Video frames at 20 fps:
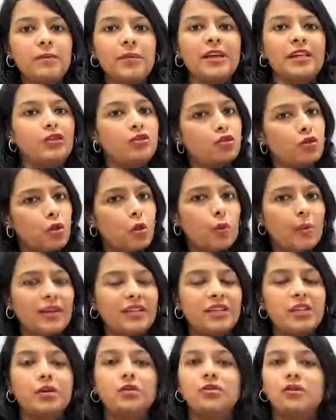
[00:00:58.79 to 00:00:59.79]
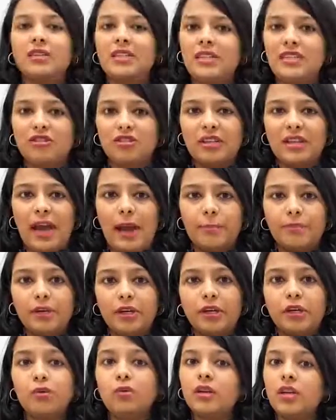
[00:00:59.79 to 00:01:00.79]
made 2 videos on Teaching
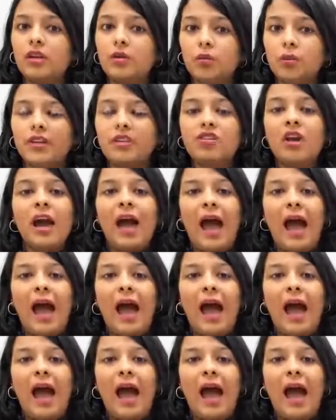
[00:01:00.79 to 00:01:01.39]
Aptitude in which